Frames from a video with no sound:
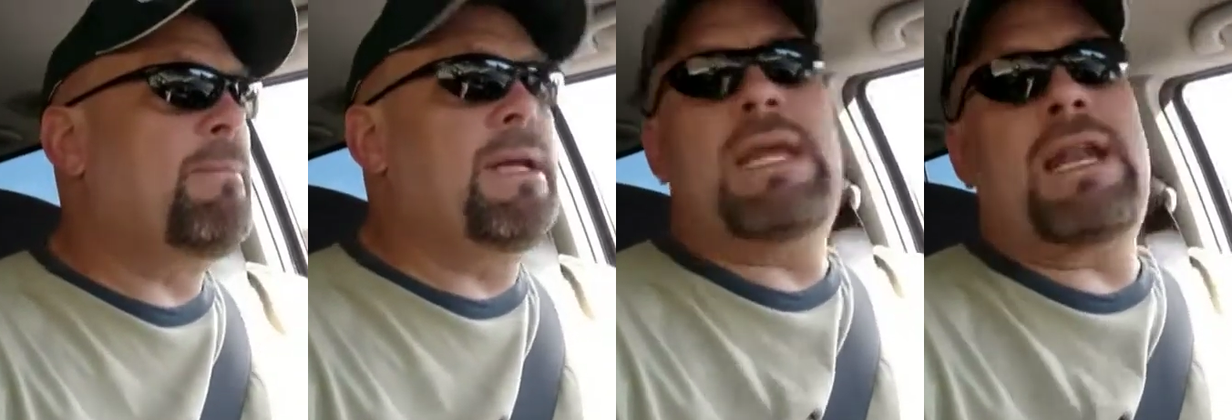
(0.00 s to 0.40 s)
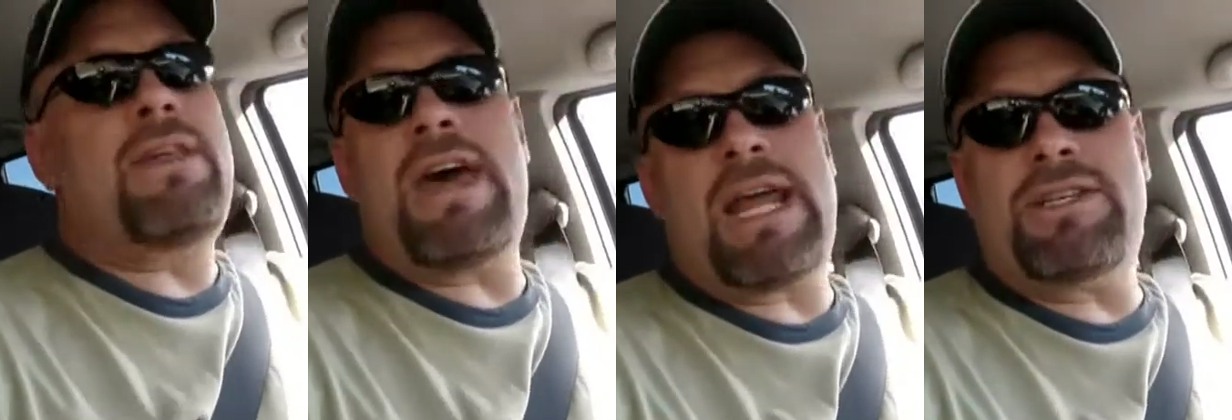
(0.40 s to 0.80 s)
But none
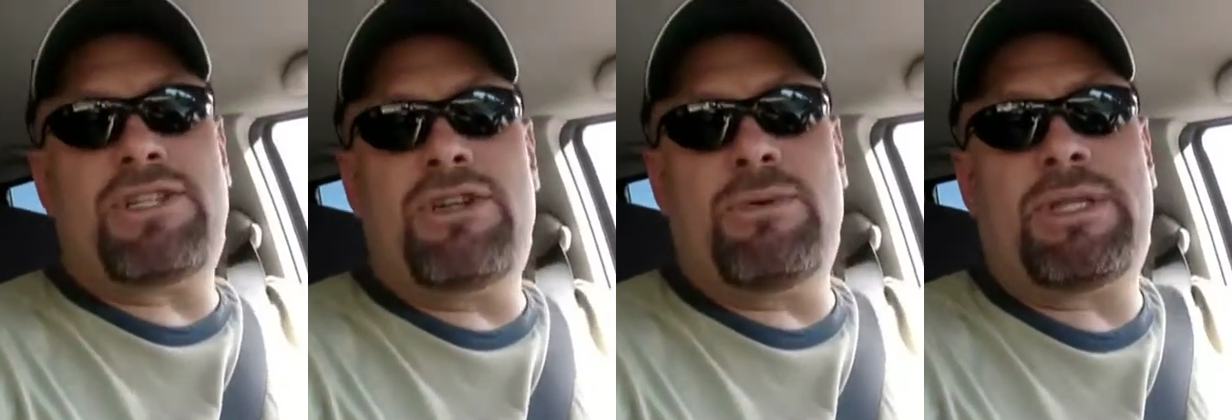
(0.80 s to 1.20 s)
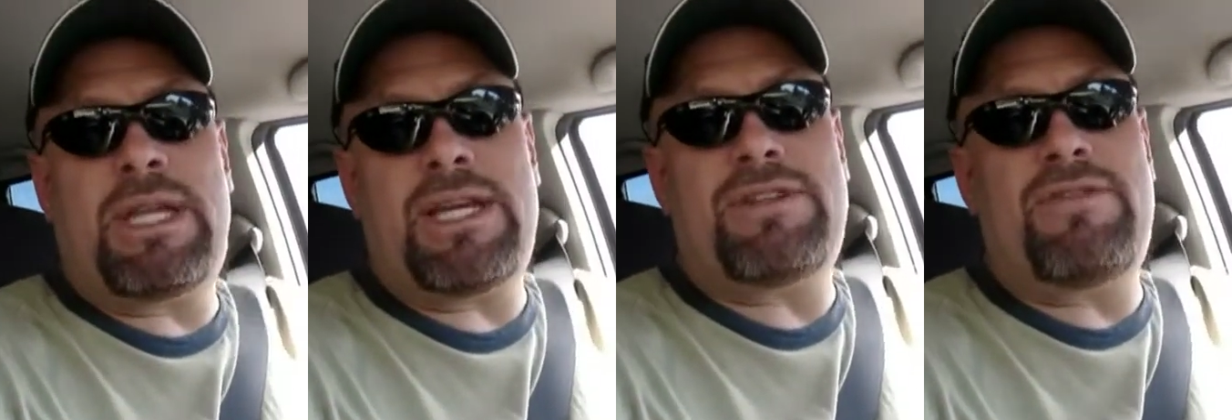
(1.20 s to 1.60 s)
of that has to do with
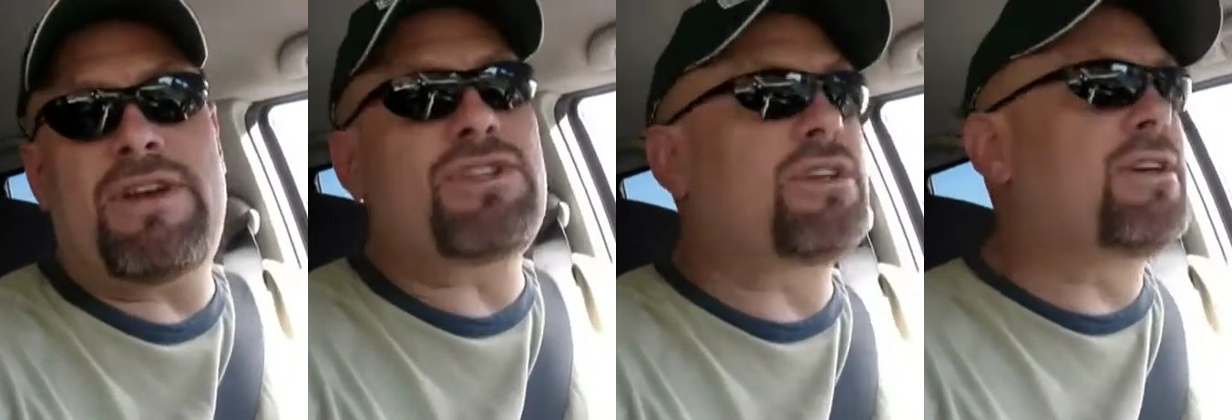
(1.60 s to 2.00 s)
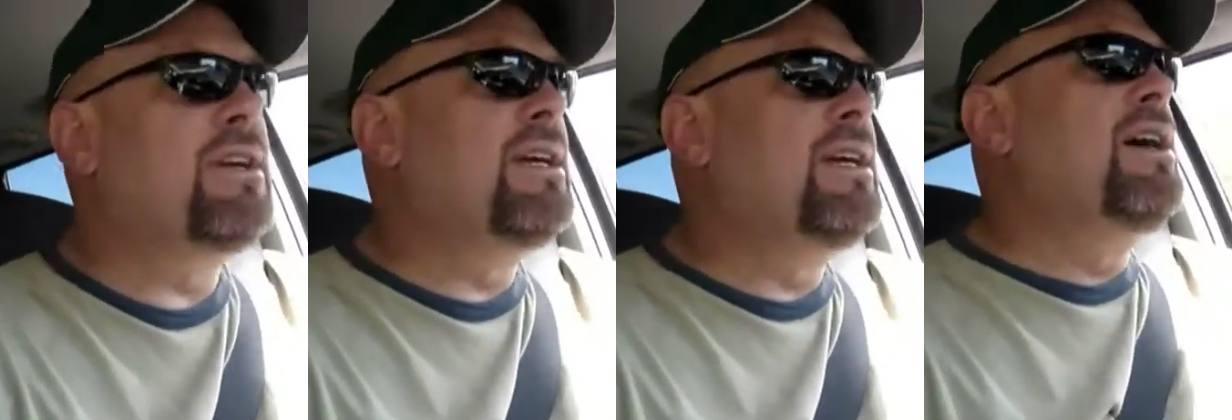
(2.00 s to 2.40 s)
today's adventure.
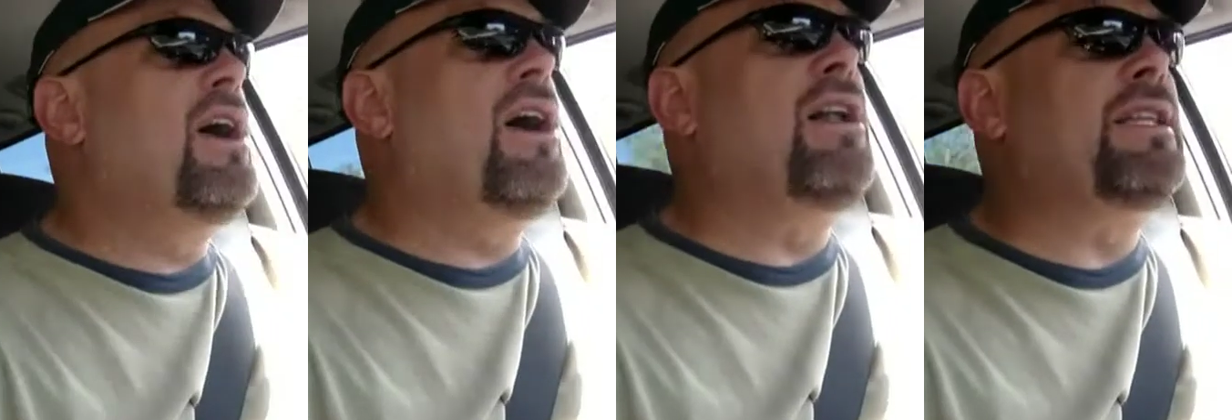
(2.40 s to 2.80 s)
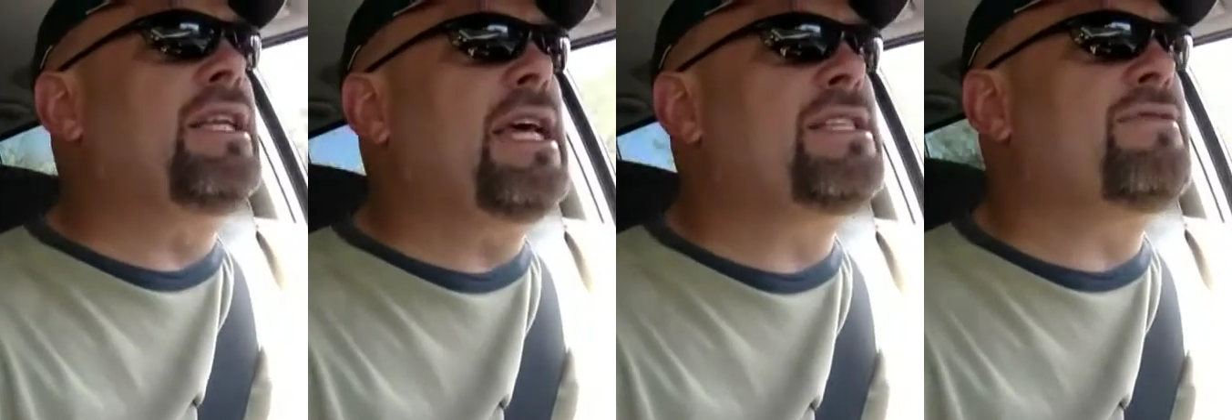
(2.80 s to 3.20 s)
All
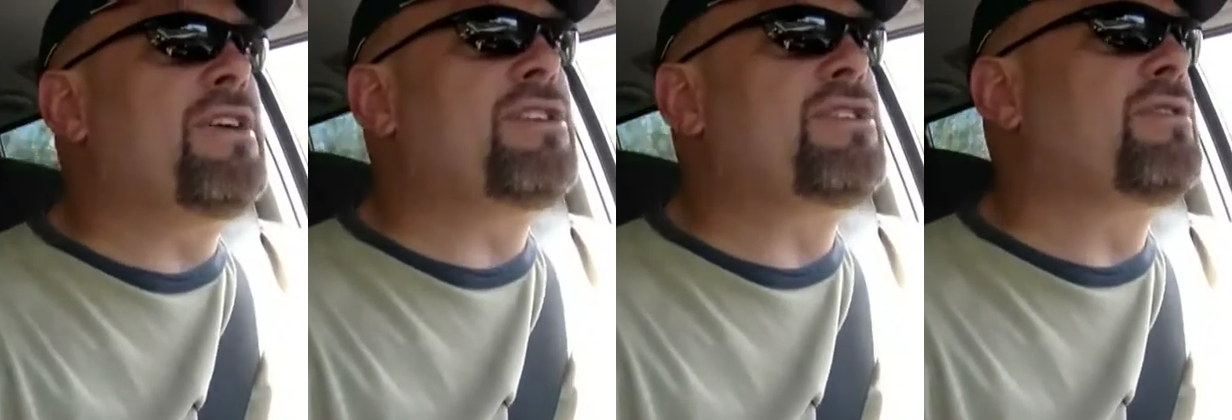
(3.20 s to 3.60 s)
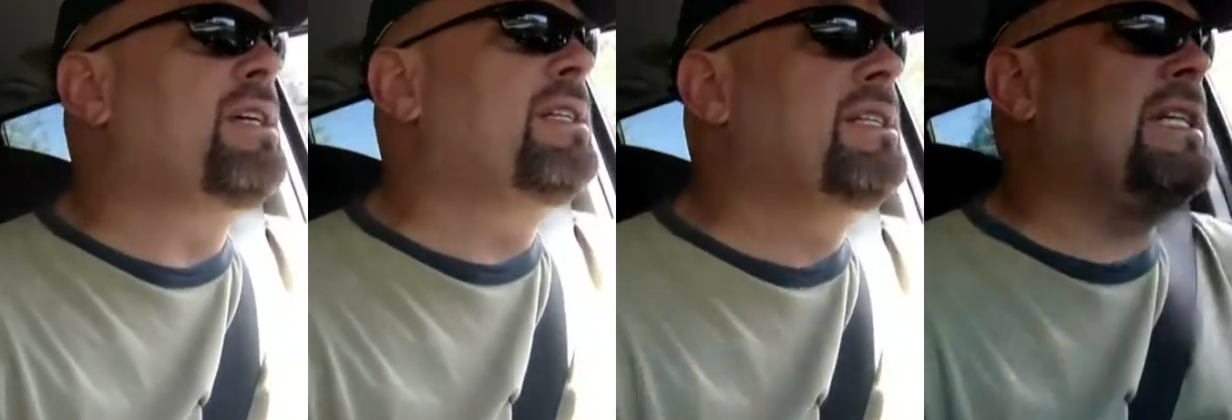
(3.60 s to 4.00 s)
today's adventure
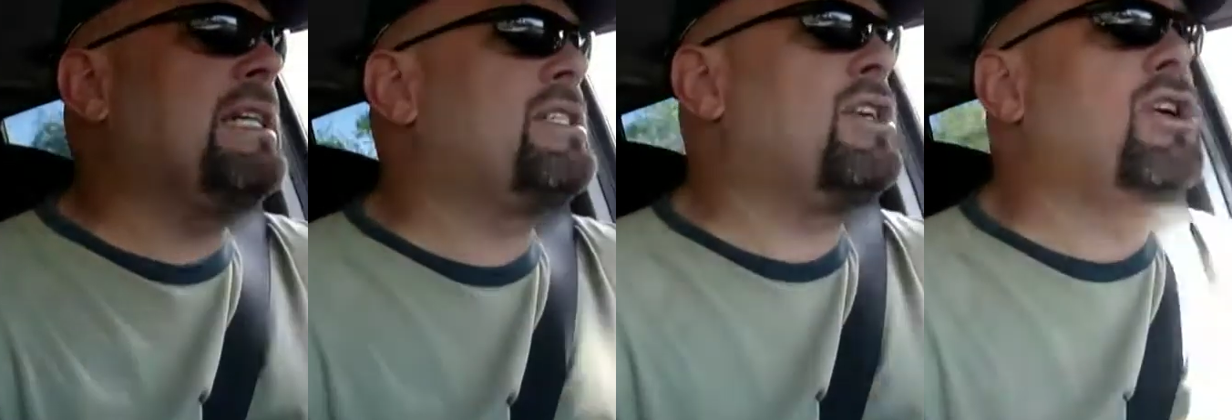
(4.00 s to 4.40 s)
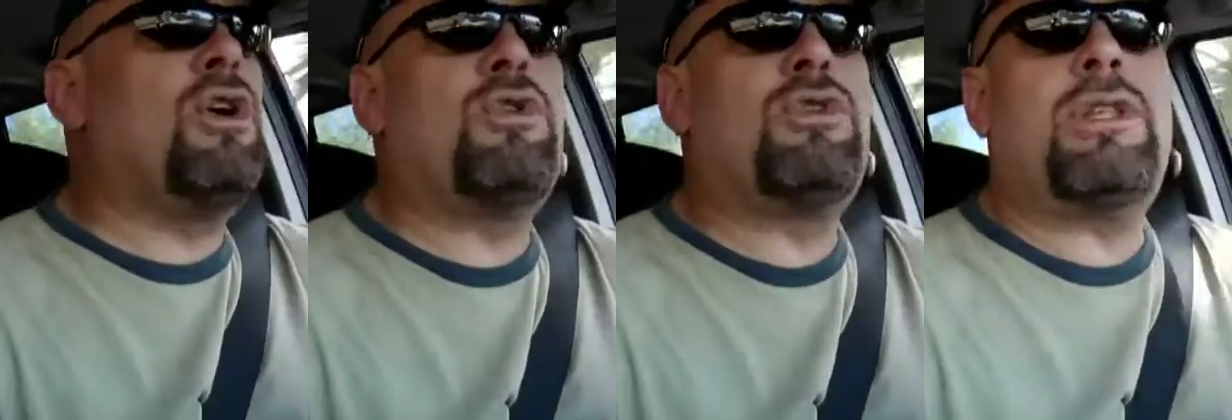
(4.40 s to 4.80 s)
is to
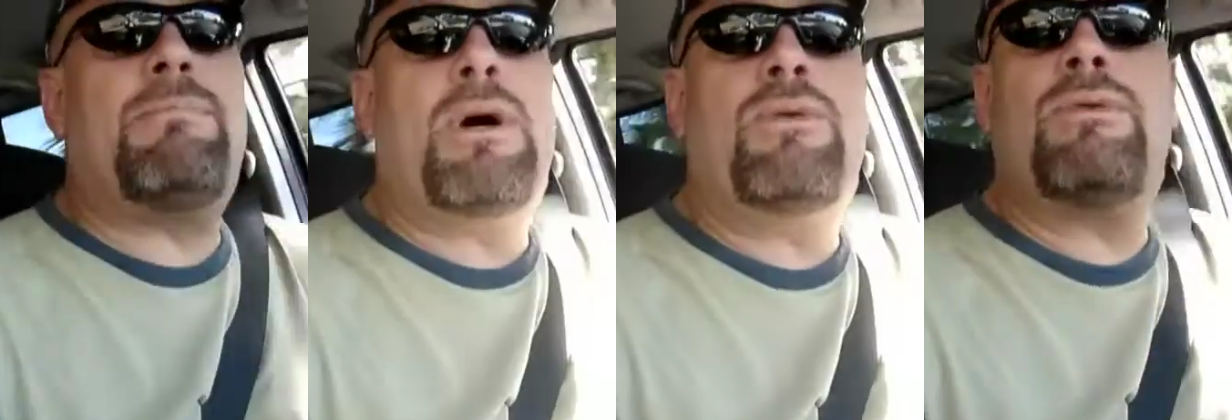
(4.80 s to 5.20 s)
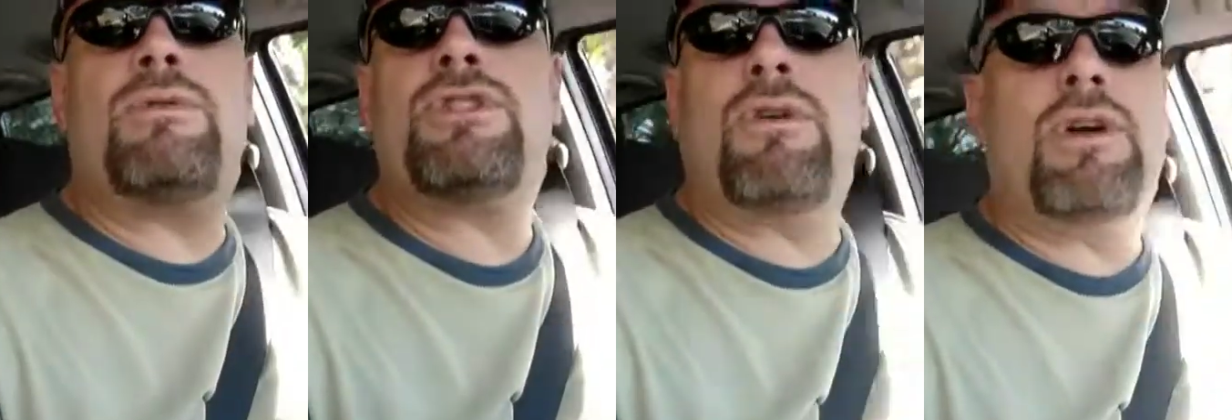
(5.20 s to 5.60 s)
go to the boat
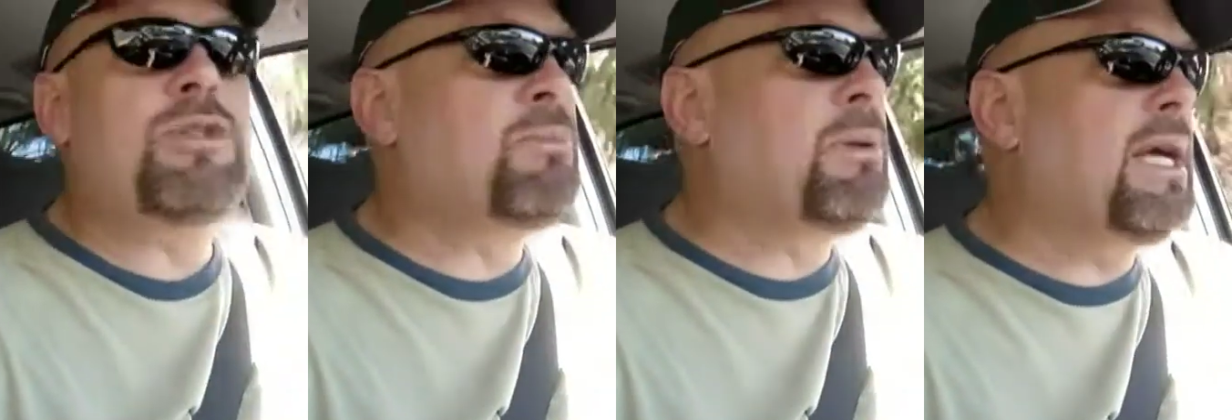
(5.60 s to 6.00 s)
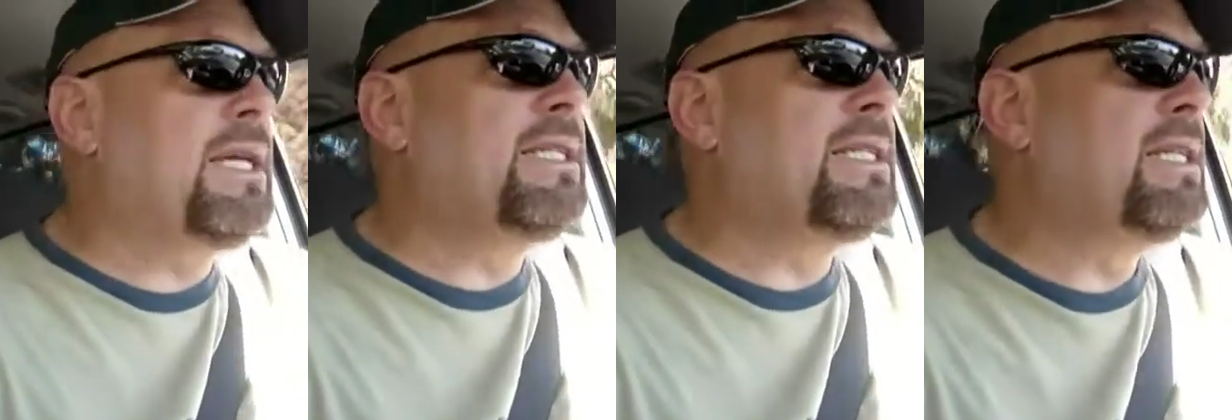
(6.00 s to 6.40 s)
storage
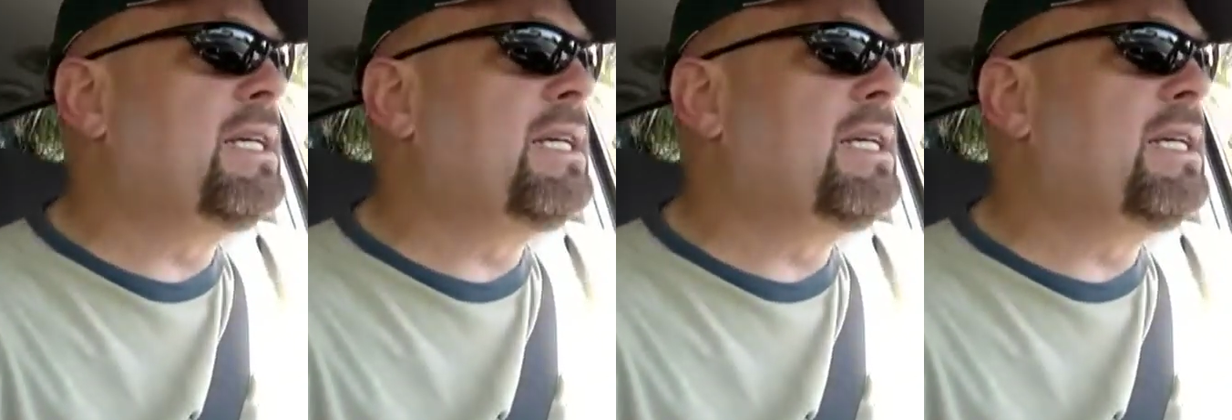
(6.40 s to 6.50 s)
place